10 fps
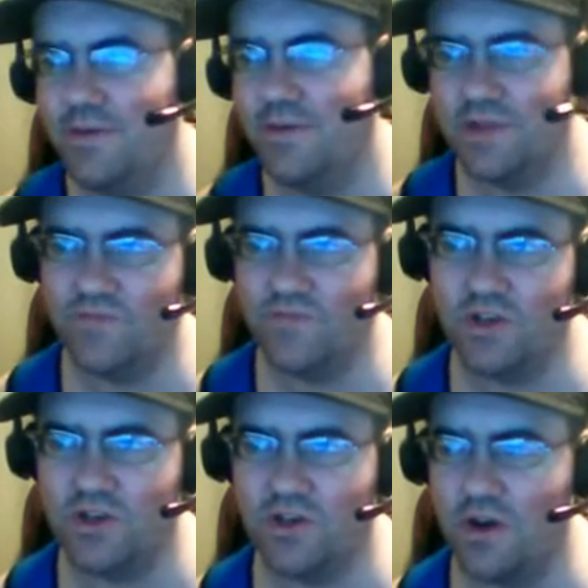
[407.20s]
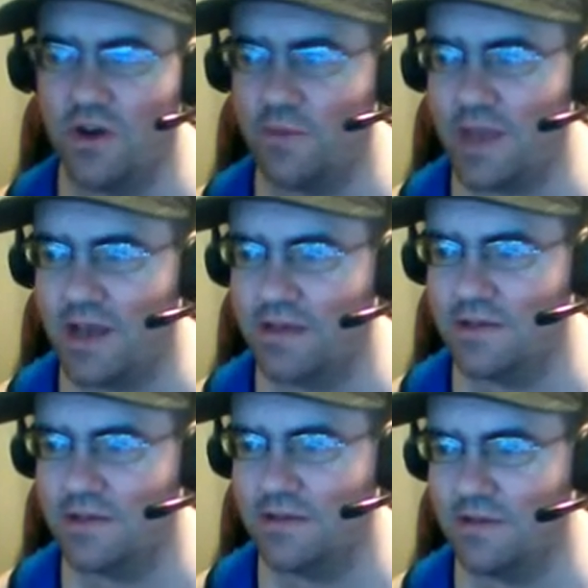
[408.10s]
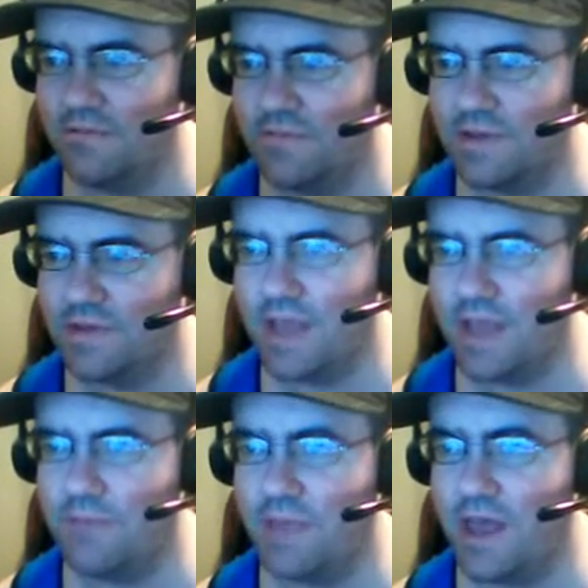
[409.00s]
with some Futura blocks, some light